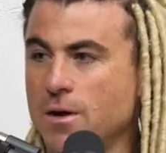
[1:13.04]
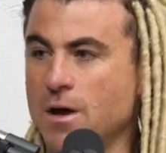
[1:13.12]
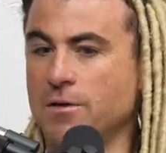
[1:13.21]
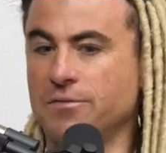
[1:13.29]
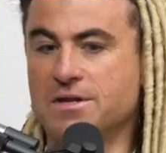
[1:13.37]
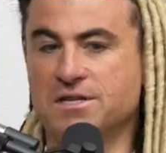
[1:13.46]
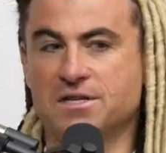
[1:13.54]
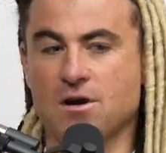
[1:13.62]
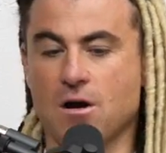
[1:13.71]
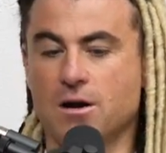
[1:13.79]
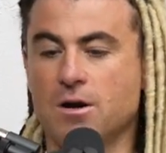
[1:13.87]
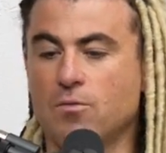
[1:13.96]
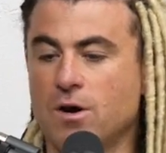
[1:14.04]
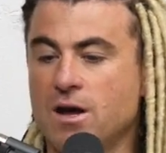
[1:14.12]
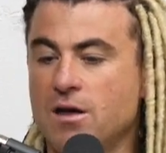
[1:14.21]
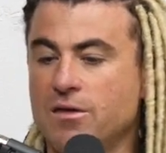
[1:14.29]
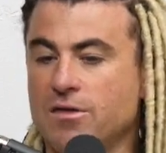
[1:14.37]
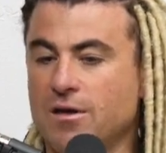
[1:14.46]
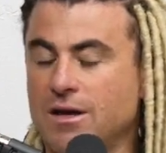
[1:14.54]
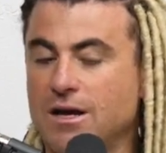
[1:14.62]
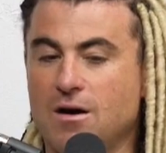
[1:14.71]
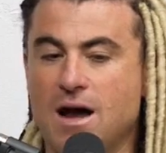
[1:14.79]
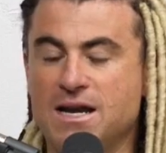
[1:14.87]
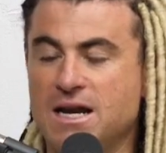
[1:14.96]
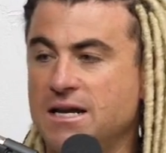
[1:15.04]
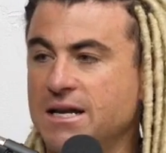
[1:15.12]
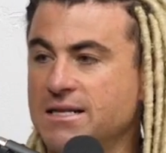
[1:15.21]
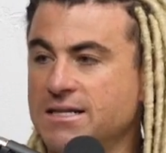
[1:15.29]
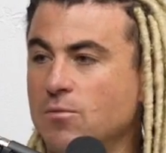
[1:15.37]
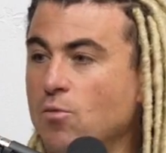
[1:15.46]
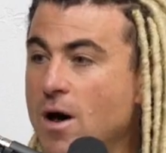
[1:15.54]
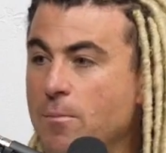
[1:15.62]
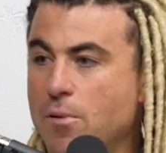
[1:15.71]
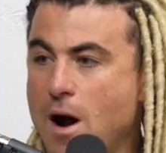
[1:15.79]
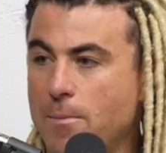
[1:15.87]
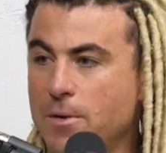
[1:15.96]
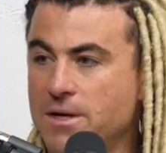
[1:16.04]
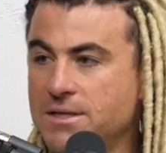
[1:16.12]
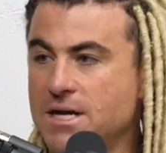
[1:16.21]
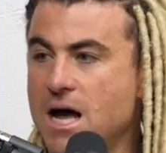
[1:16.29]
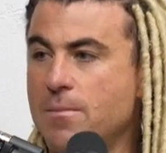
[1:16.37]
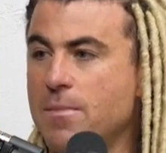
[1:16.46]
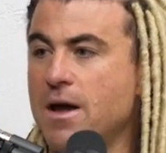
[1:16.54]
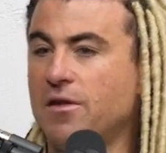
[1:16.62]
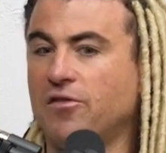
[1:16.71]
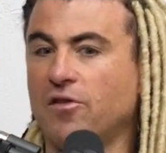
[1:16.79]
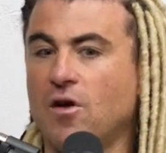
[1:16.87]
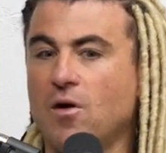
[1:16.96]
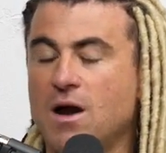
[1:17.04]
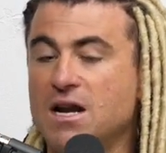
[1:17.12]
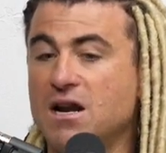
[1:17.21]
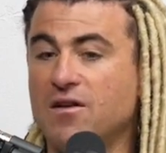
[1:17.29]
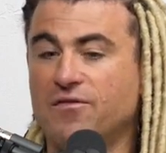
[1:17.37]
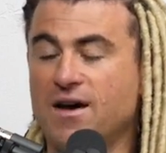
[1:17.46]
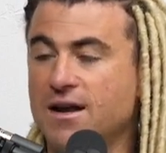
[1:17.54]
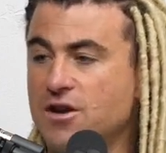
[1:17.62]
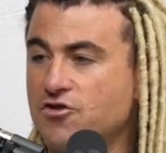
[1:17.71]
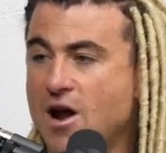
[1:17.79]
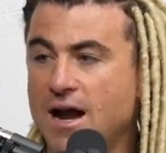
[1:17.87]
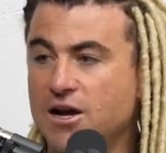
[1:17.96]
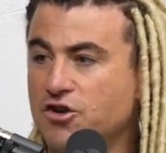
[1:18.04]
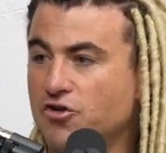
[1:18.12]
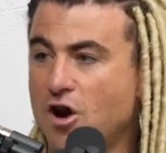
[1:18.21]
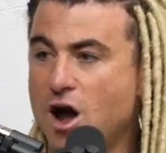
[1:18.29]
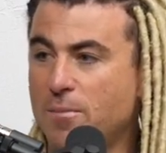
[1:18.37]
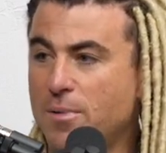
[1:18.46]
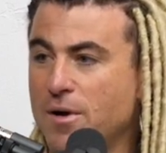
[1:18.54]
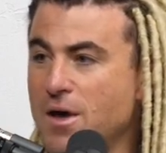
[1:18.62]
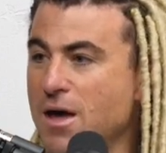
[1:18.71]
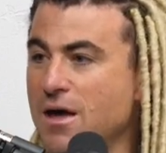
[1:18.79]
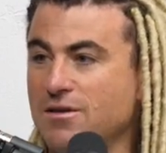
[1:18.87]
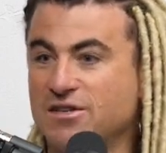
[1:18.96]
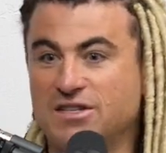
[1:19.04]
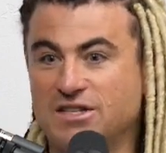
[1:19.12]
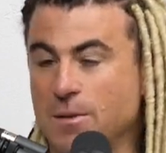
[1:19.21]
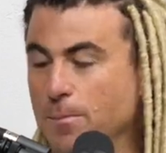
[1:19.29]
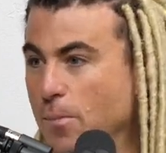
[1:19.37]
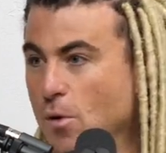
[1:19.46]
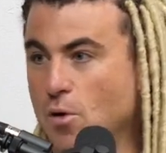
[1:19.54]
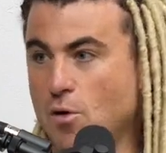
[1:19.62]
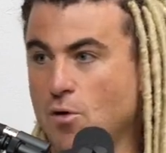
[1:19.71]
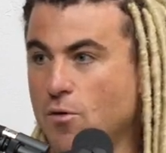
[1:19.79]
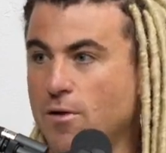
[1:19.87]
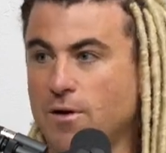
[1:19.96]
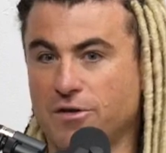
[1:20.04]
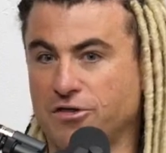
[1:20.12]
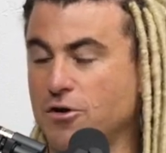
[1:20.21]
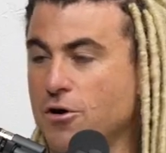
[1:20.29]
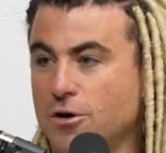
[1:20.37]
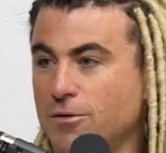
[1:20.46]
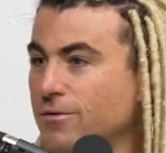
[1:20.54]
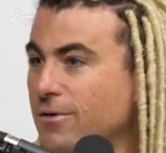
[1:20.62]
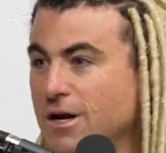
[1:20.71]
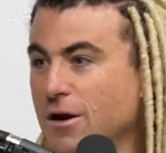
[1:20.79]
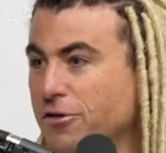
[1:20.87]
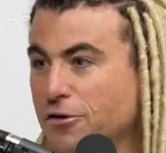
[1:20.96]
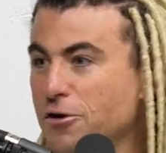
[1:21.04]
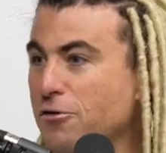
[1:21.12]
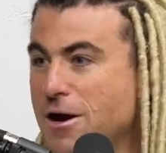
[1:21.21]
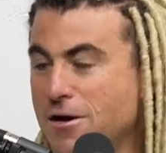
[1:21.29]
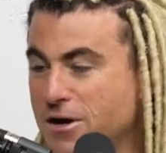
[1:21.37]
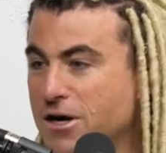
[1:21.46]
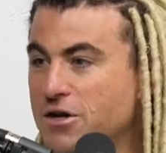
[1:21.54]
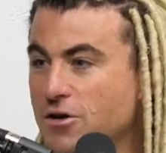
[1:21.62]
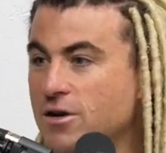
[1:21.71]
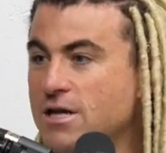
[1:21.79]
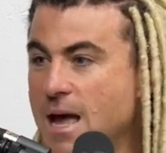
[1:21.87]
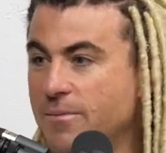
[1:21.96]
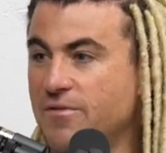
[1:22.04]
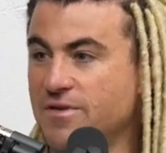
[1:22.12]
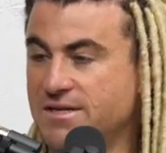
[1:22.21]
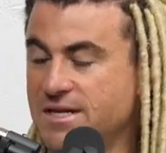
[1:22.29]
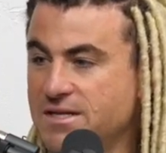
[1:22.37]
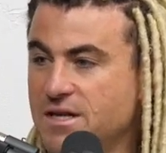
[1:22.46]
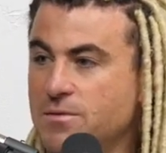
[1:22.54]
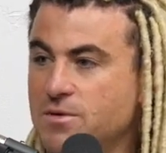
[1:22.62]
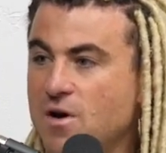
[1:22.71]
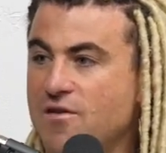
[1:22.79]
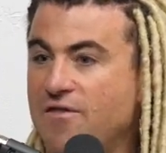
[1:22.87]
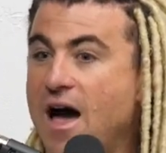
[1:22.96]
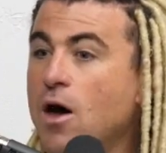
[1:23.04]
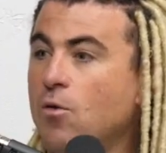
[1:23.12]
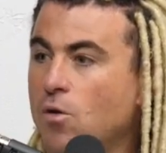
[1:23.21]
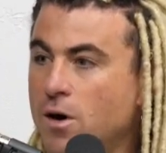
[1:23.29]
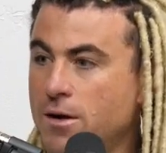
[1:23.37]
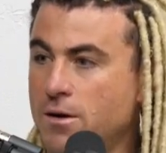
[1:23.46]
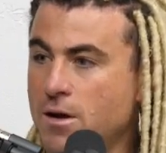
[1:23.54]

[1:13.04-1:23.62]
This started with, I needed to get some web properties up. And so I needed to find a drag and drop simple, a third grader could do it type of a system. So I found one,